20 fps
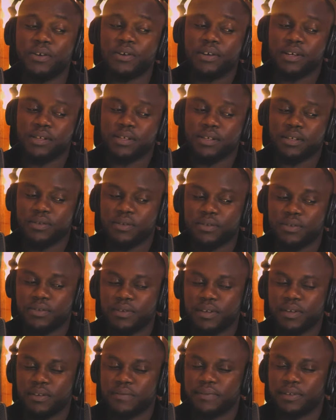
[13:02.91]
ago, you can just go
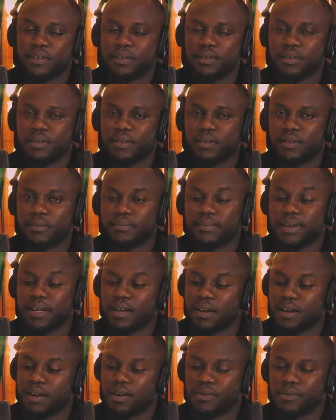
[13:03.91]
to any filling station.
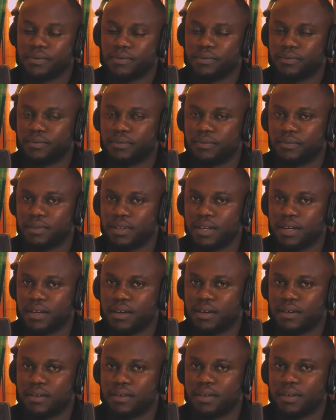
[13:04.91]
But now,
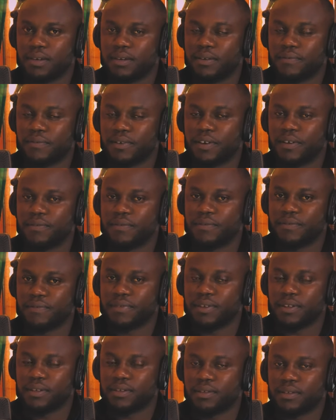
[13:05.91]
there are very
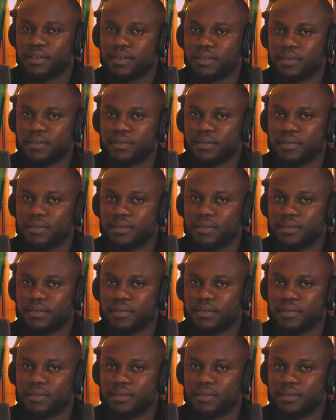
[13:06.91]
few filling stations.